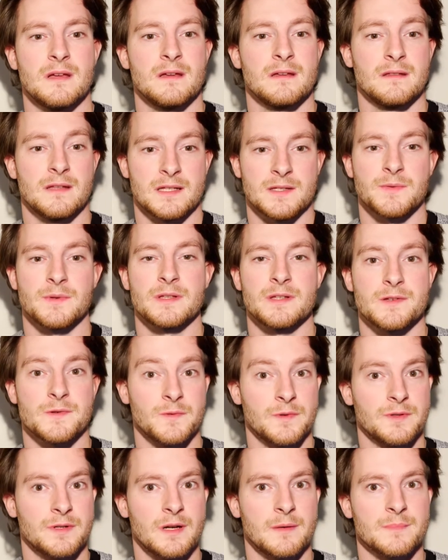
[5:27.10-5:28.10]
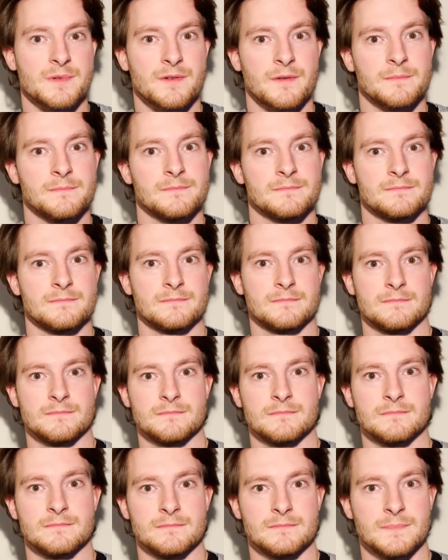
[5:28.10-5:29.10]
That's where this word comes from.
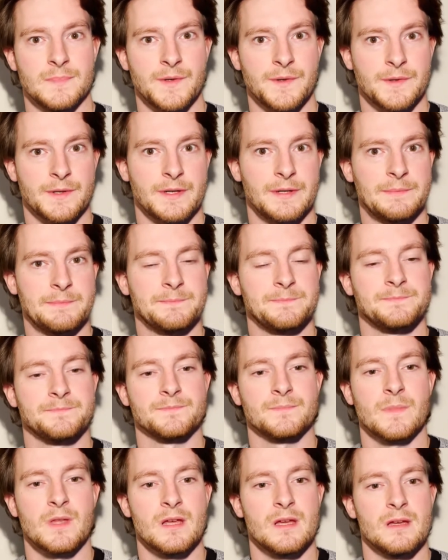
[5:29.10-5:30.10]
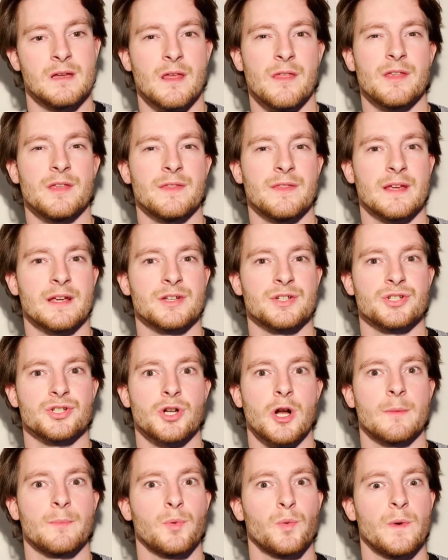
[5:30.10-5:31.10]
Okay? Think
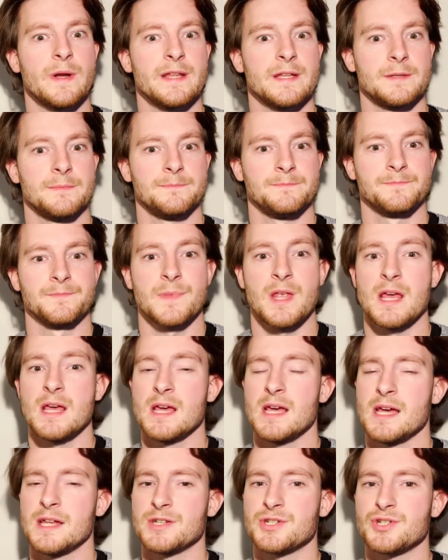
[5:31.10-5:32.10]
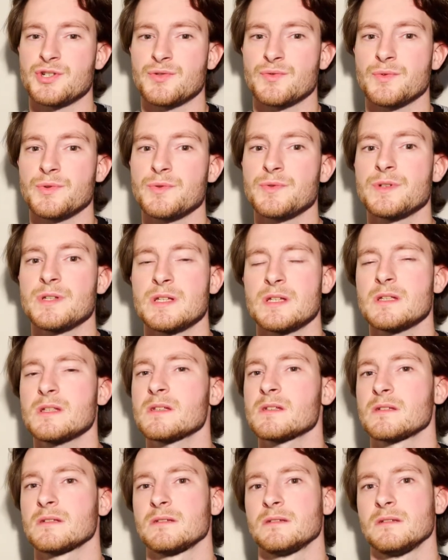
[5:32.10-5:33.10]
sharp-witted. And
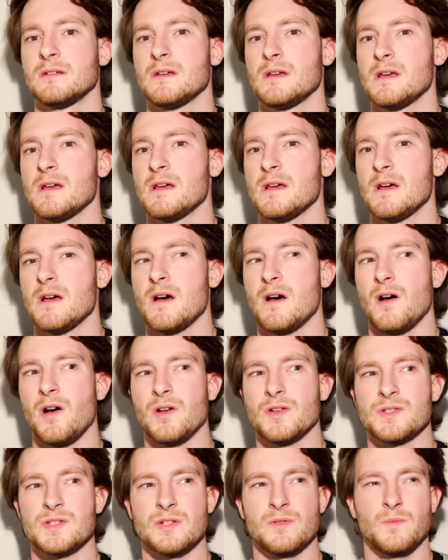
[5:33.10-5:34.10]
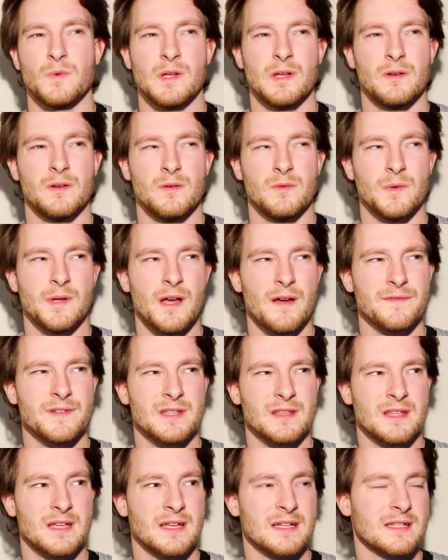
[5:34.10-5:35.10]
shrewdness, also, we often
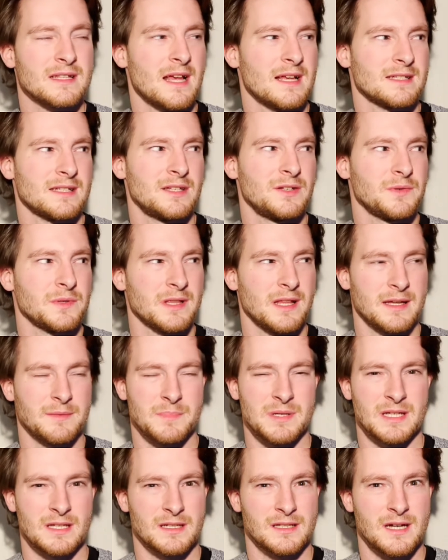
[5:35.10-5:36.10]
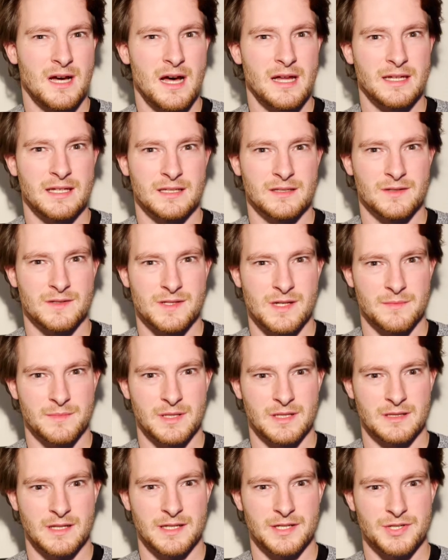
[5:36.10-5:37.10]
think it has to do with like being cunning or
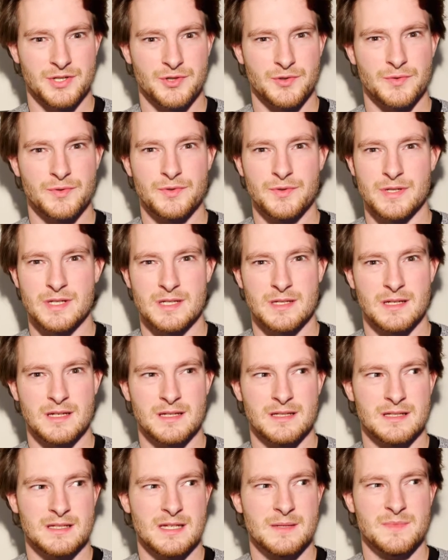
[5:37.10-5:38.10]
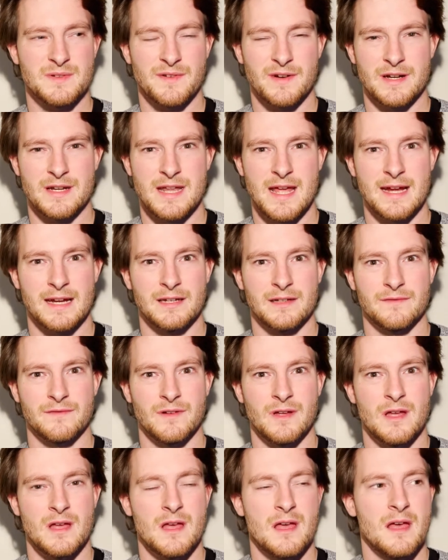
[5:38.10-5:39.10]
something, like a shrewd. It seems very negative.
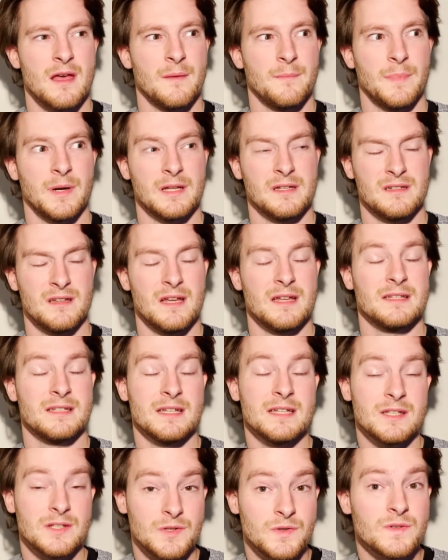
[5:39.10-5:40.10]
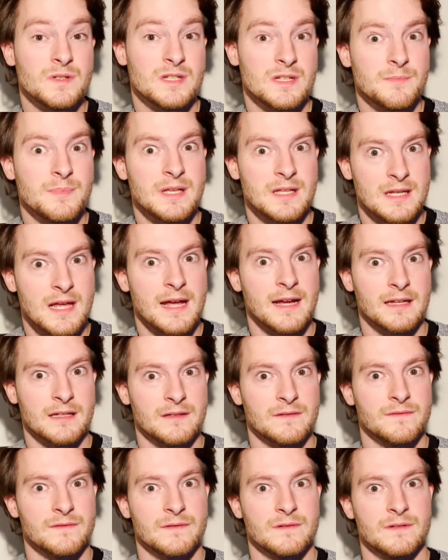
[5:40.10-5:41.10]
But it did used to be
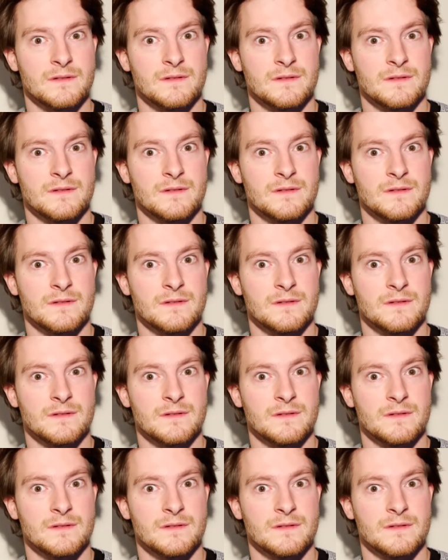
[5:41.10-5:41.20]
negative.